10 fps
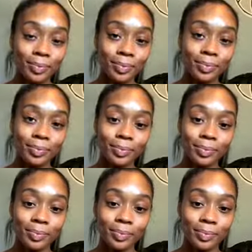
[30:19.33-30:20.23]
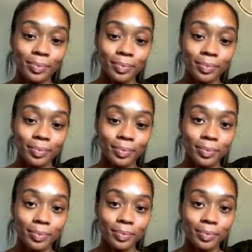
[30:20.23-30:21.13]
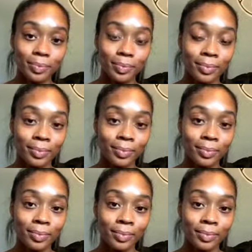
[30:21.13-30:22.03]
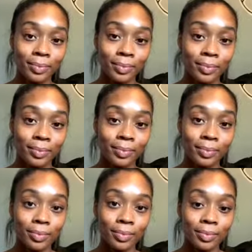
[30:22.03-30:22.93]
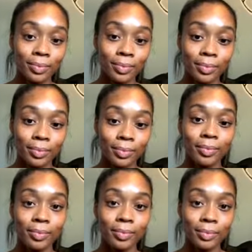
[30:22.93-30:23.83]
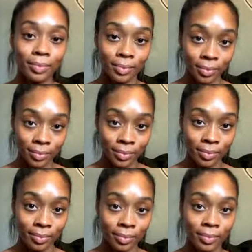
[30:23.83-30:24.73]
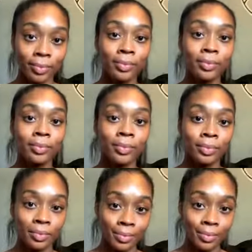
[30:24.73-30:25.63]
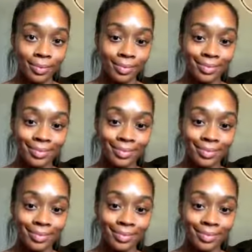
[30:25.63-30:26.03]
This person isn't speaking.